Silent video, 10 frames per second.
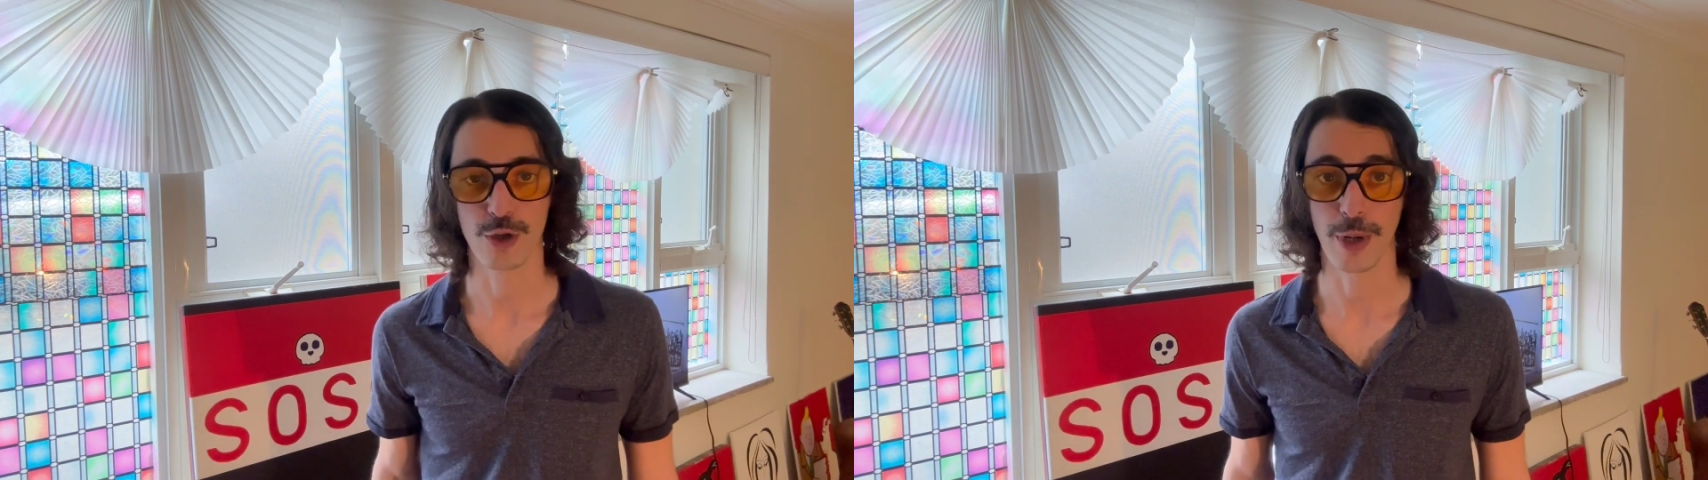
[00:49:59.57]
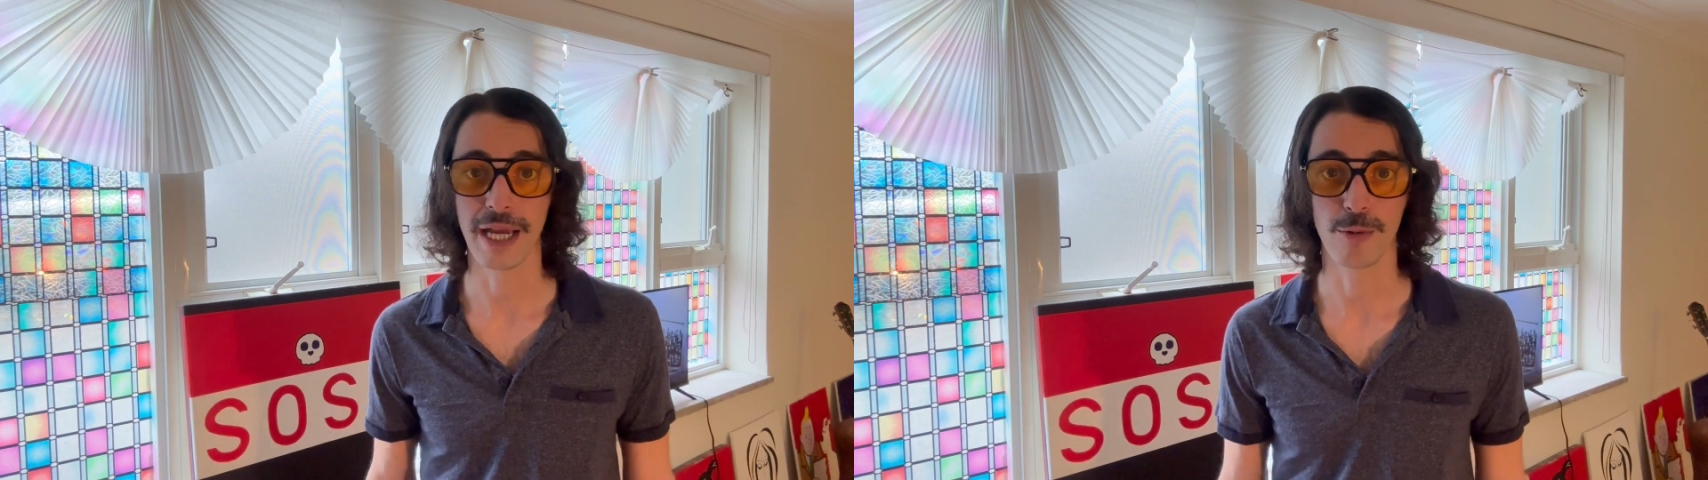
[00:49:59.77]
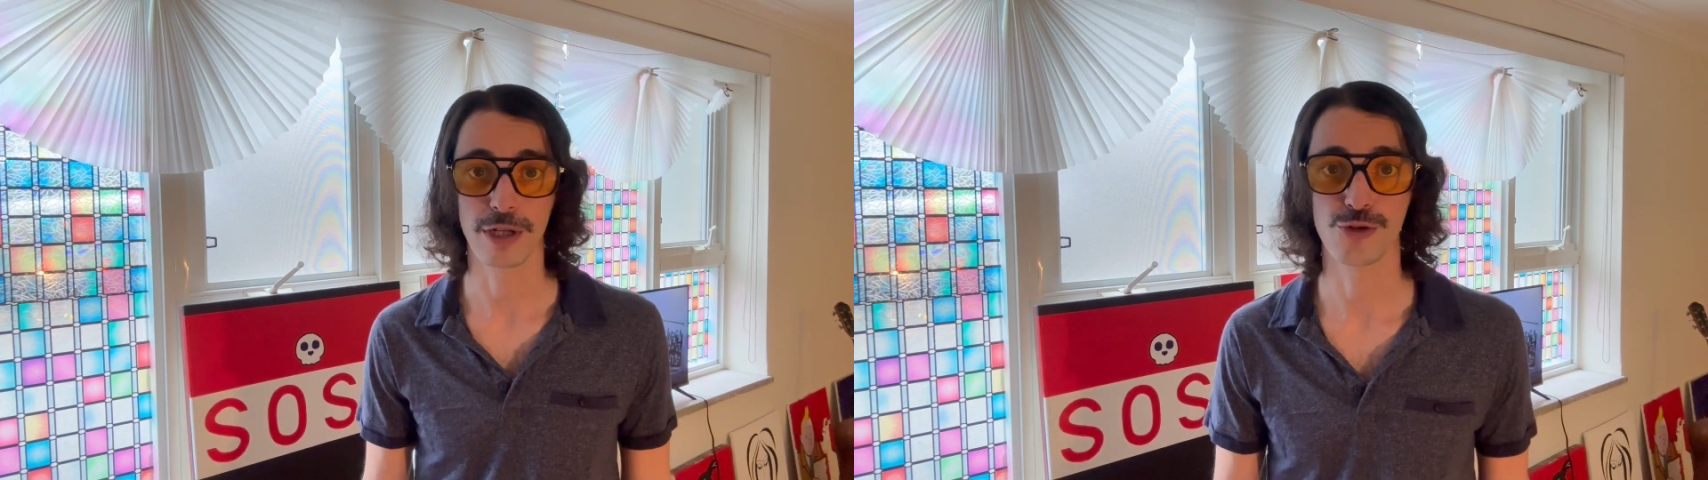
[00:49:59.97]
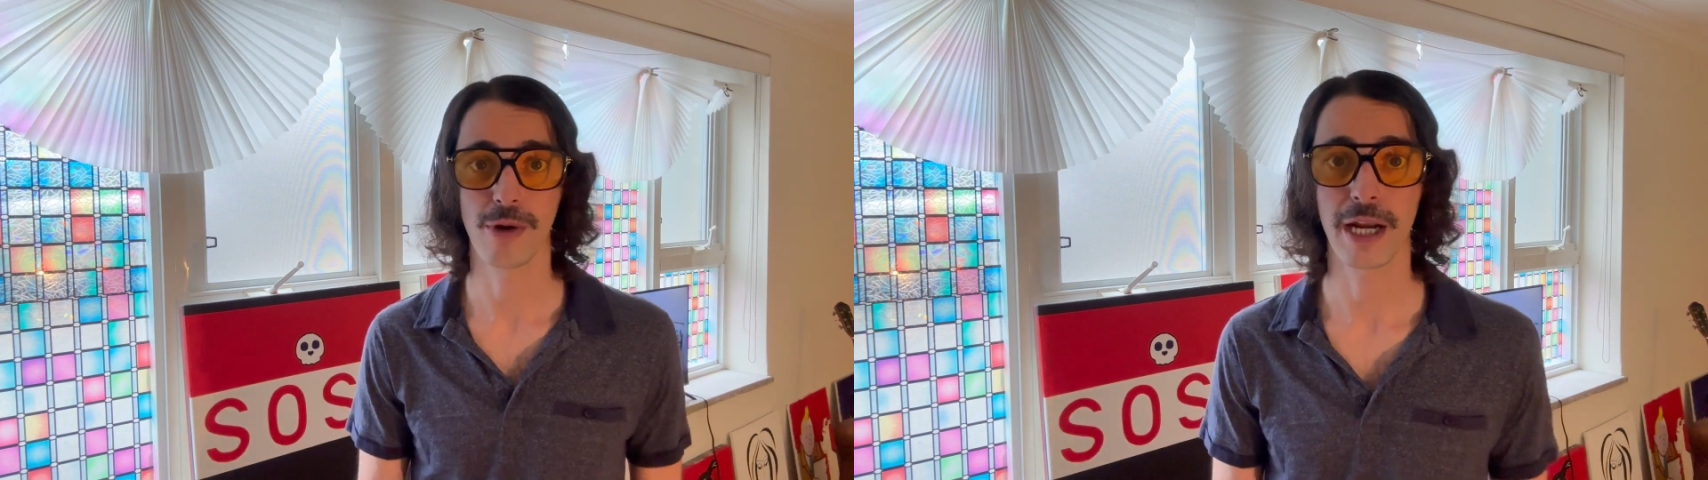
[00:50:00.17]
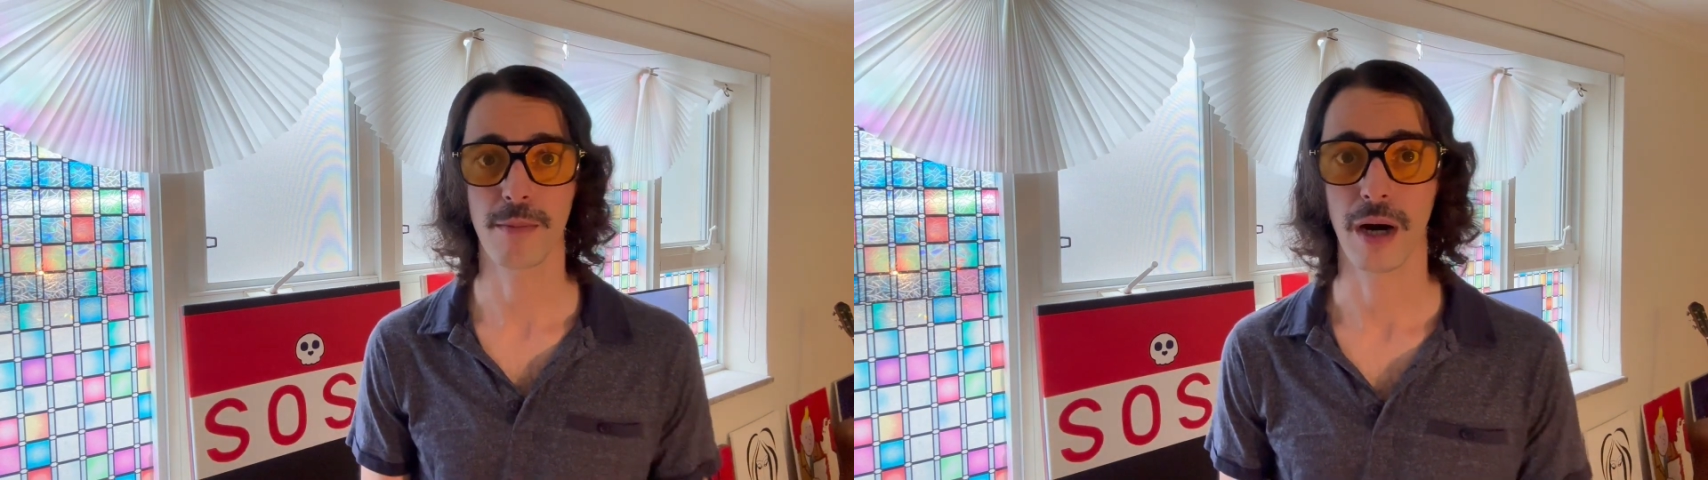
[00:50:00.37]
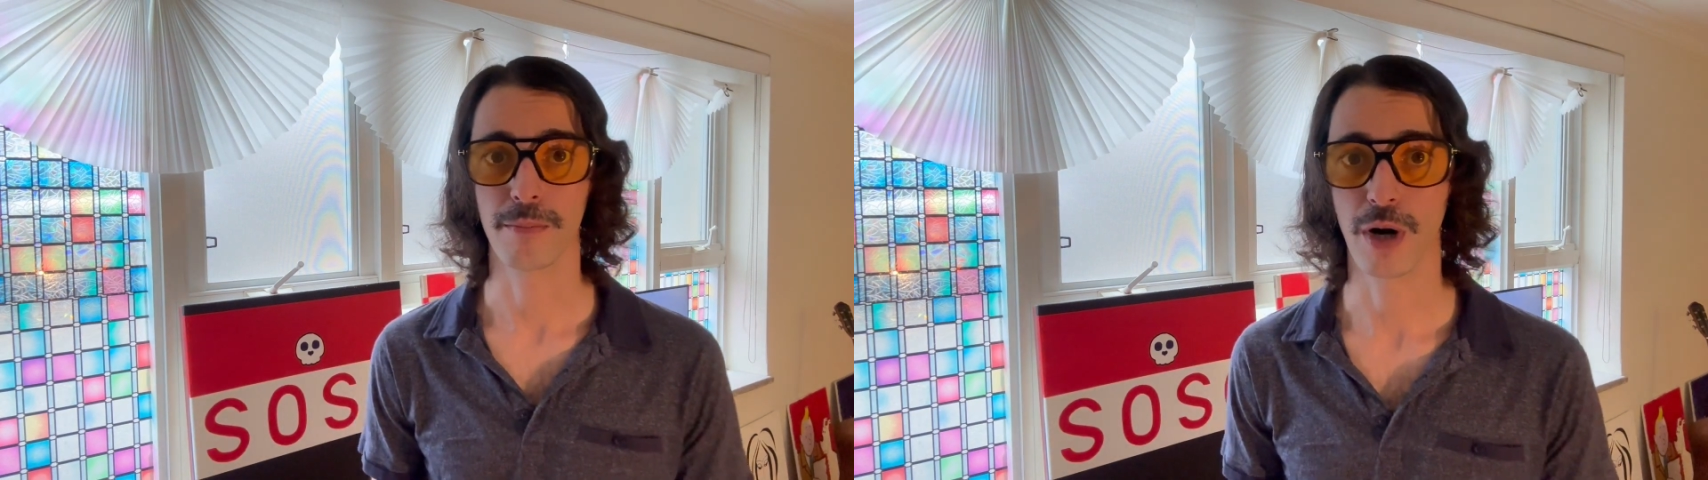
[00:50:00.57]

great, what did you write them on?